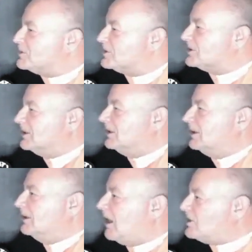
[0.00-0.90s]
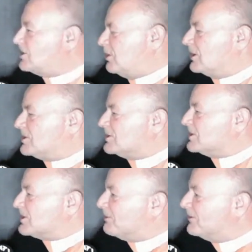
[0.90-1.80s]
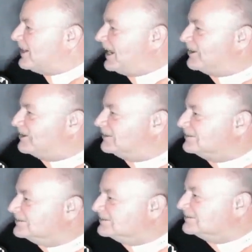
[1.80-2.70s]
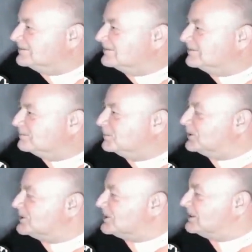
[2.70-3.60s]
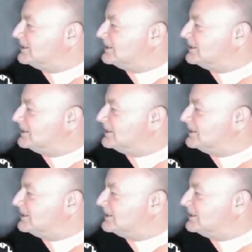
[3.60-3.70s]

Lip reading: was... I still listen to some of it now. But,